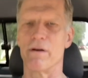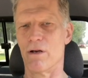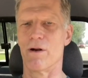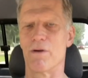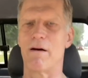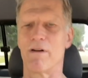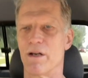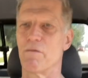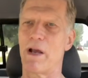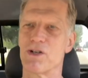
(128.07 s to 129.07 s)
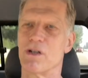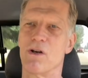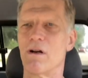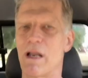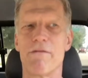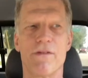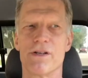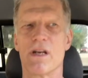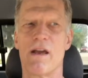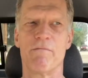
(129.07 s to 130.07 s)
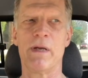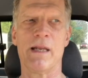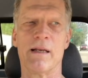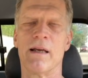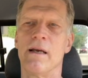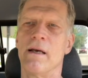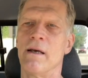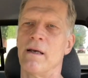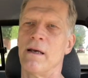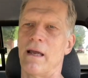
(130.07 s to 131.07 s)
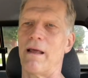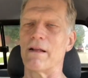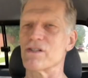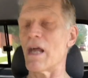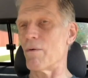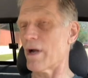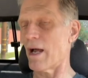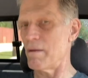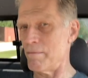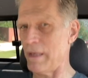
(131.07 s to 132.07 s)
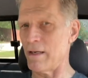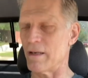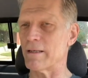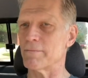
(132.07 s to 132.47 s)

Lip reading: You don't have any direction. Your life doesn't have meaning. And that's not what I mean.